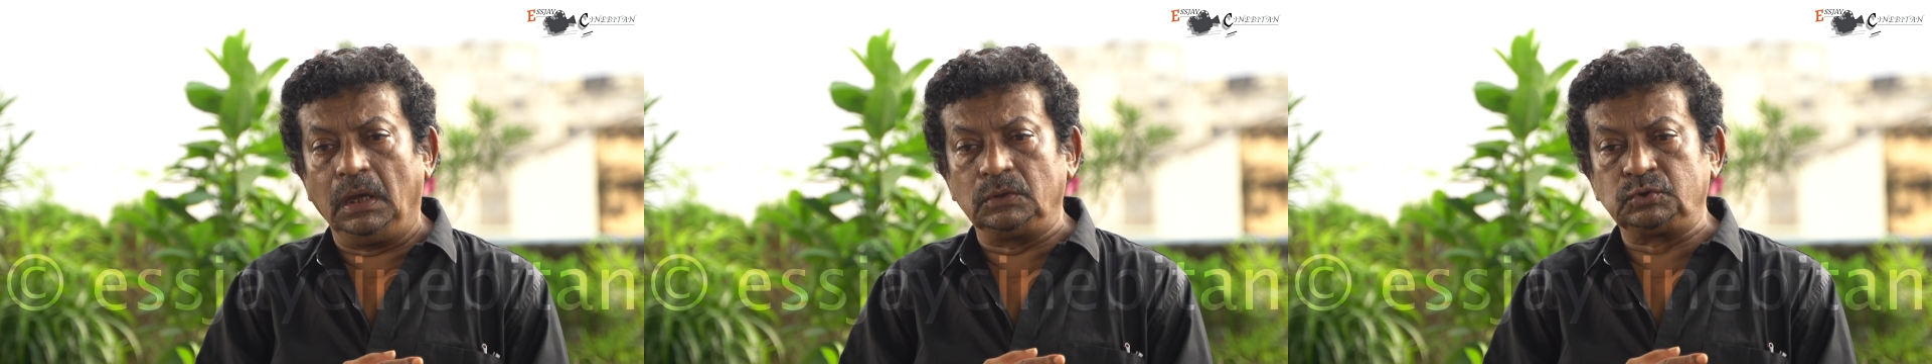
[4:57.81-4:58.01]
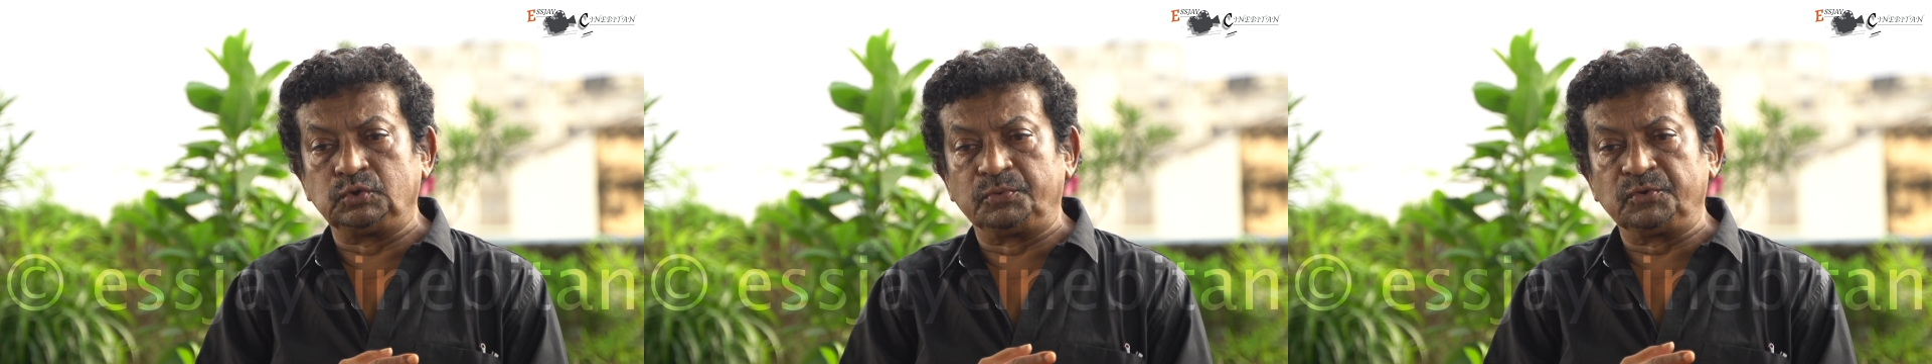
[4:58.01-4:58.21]

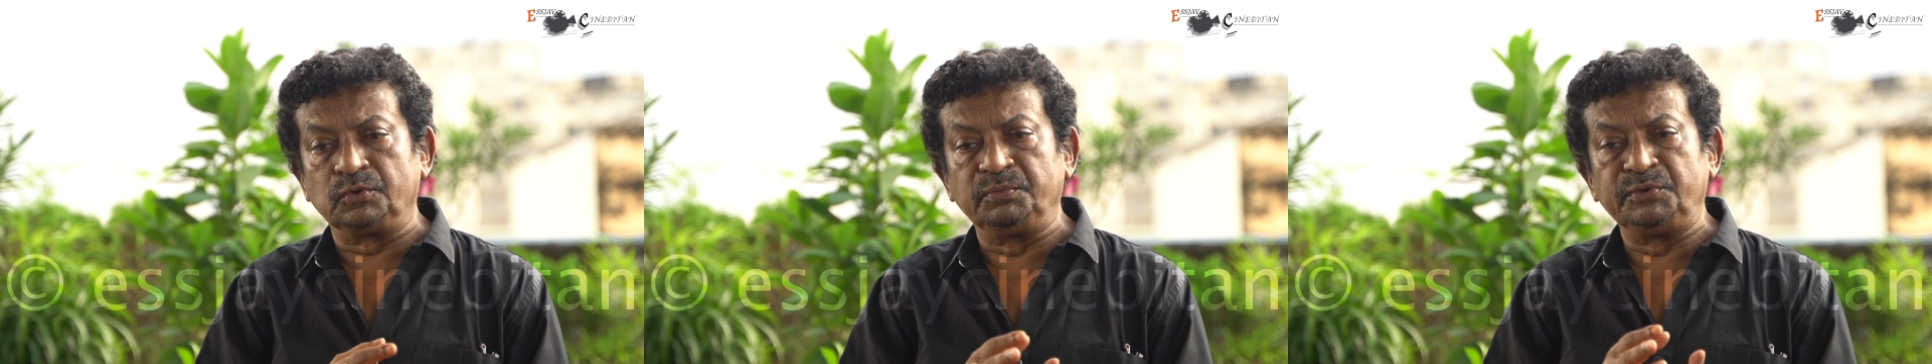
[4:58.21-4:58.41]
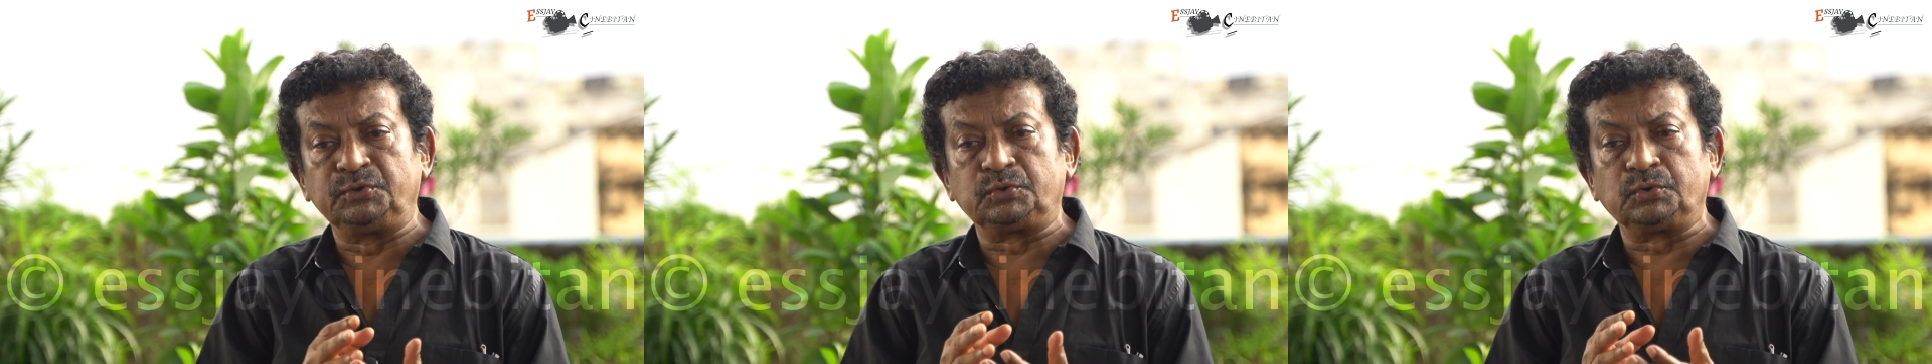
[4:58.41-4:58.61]
Subrata
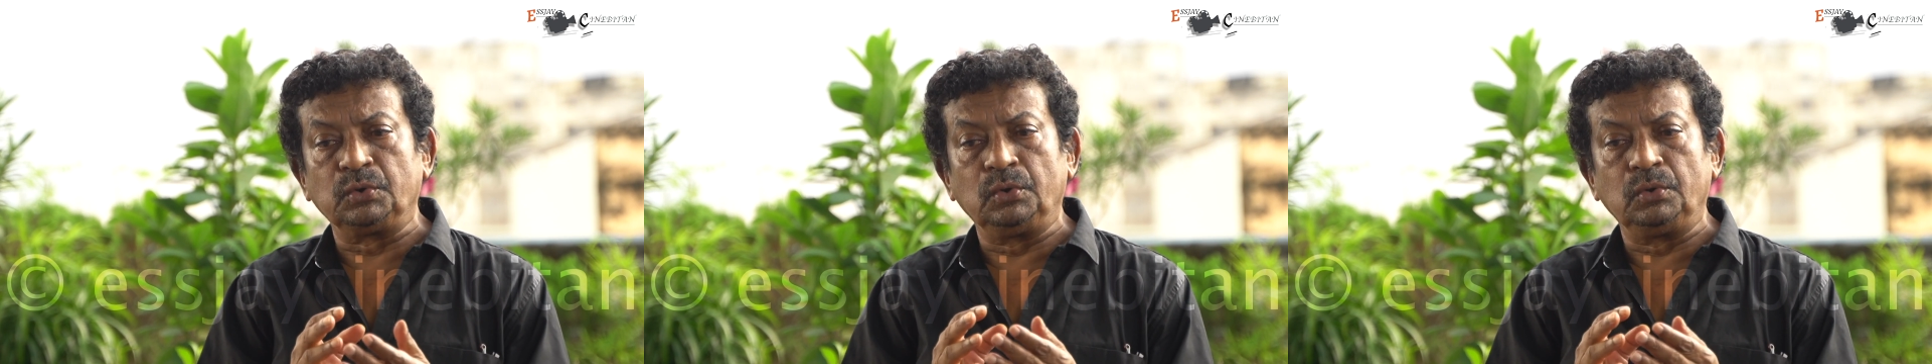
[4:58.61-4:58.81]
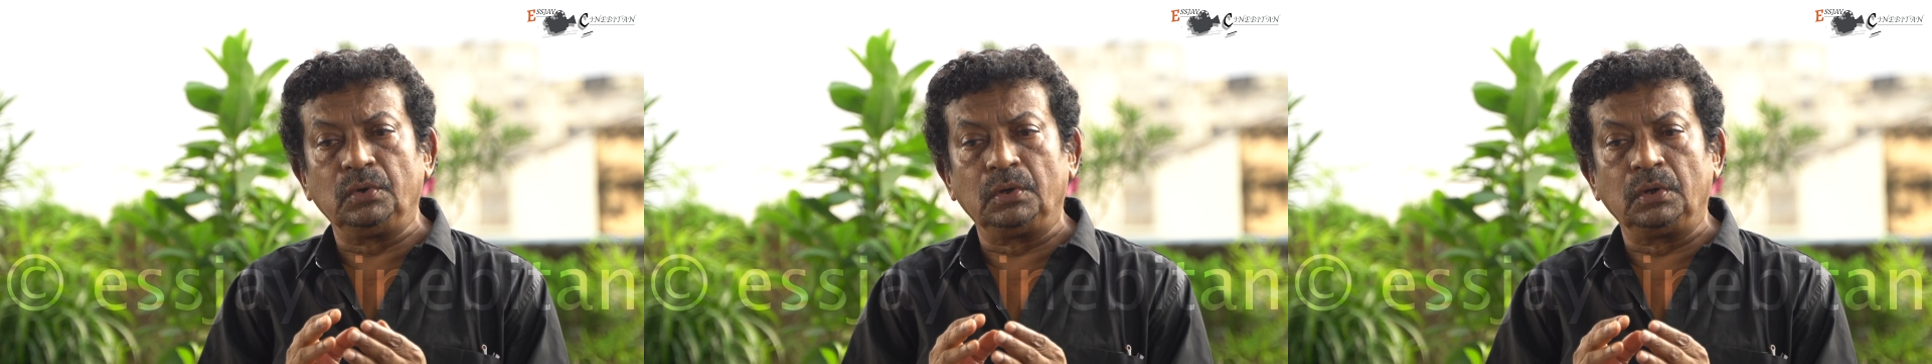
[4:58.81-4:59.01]

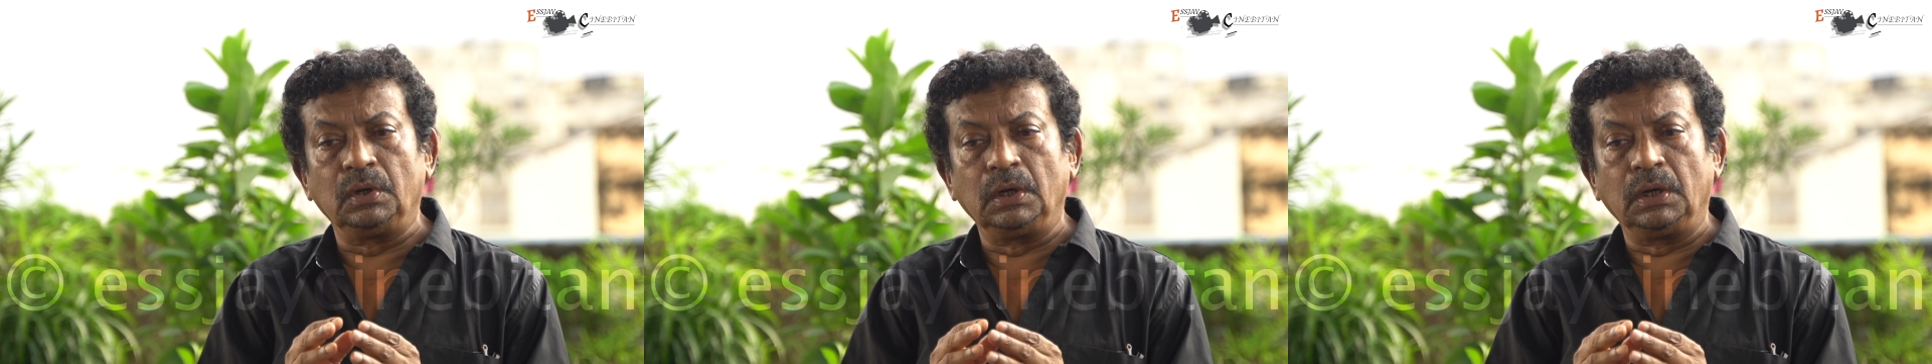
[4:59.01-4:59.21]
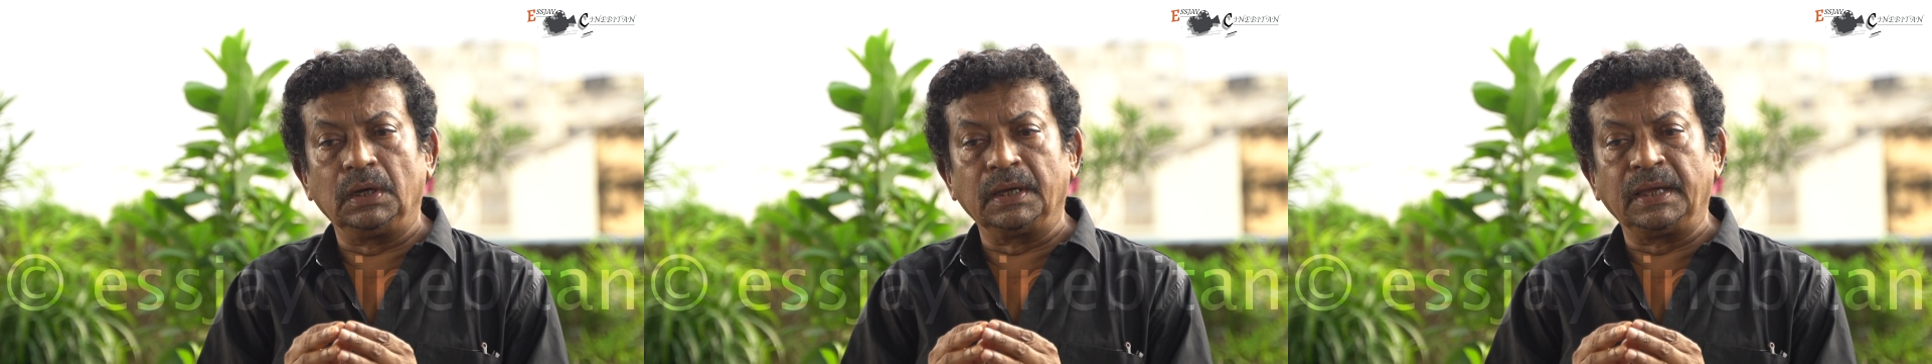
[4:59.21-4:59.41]
Mitra
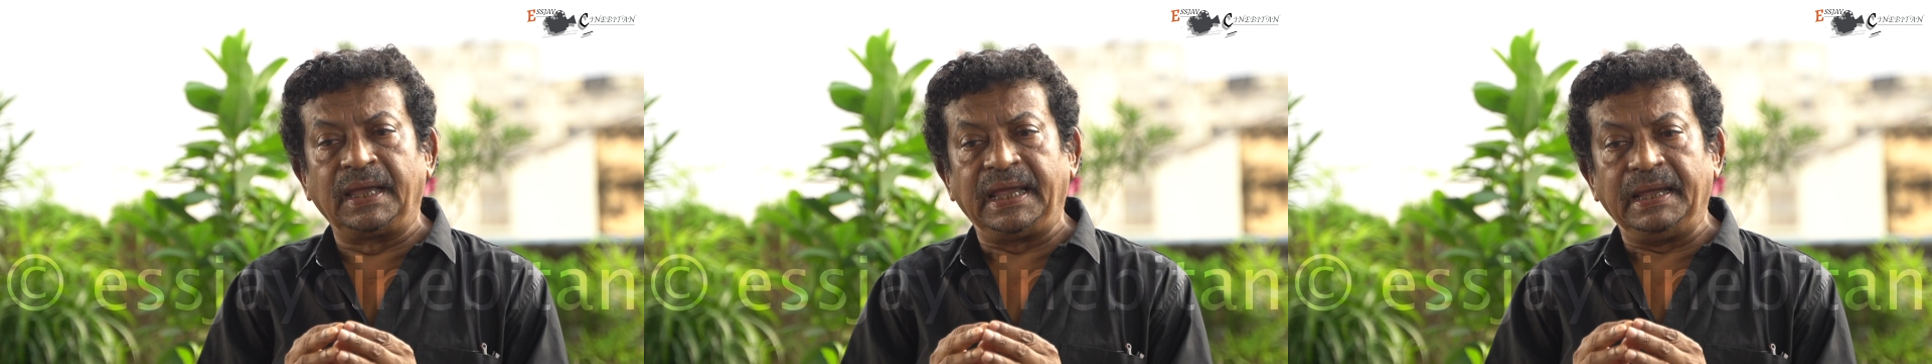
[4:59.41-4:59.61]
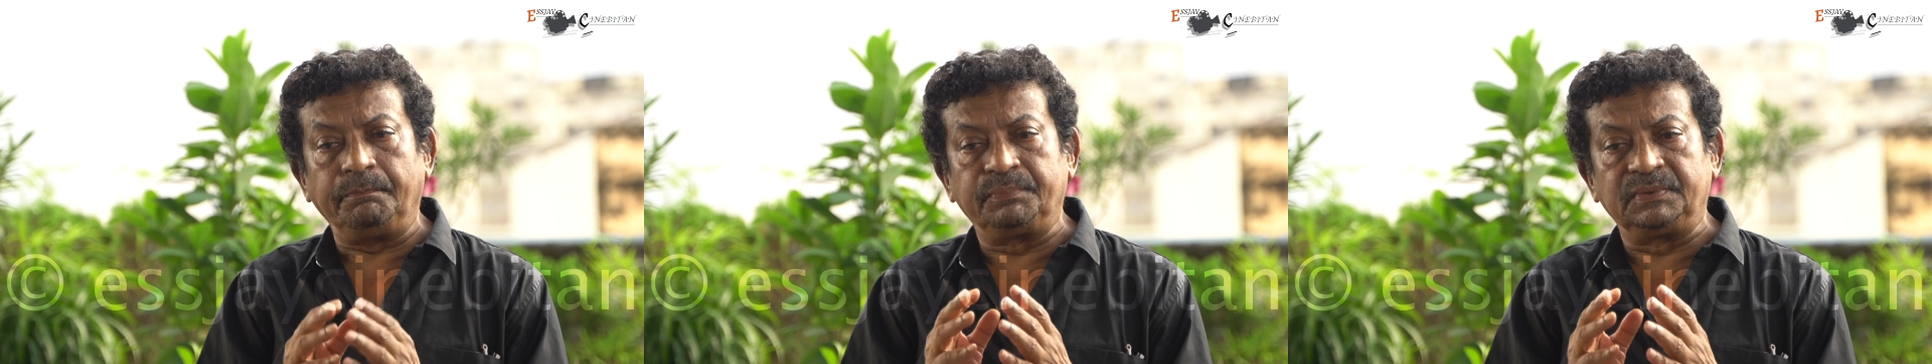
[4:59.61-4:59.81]

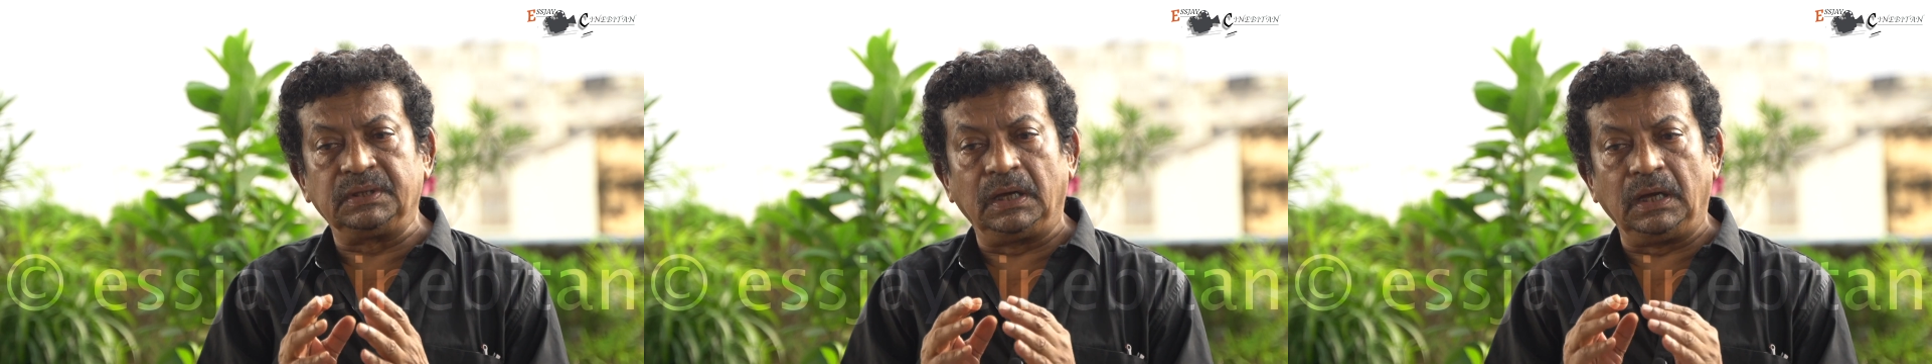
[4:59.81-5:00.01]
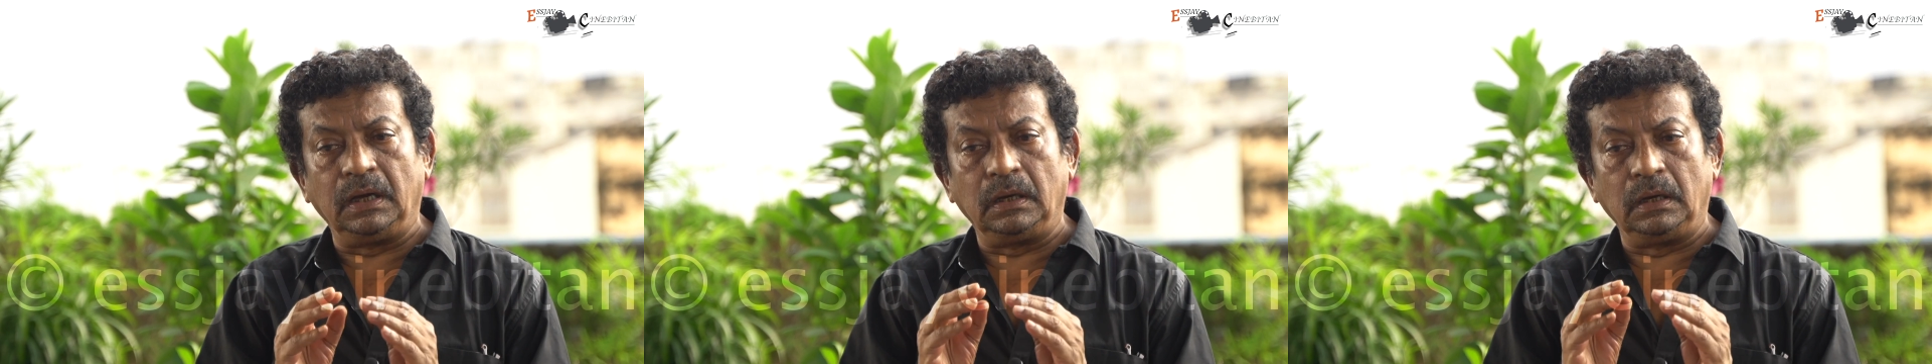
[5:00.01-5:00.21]
kept
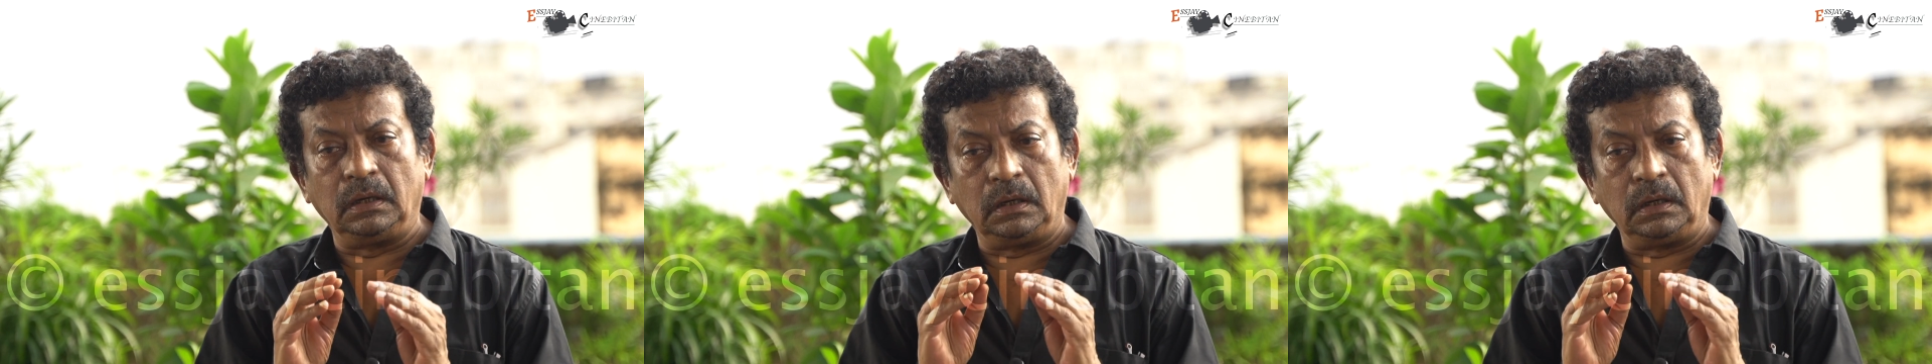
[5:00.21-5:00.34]
the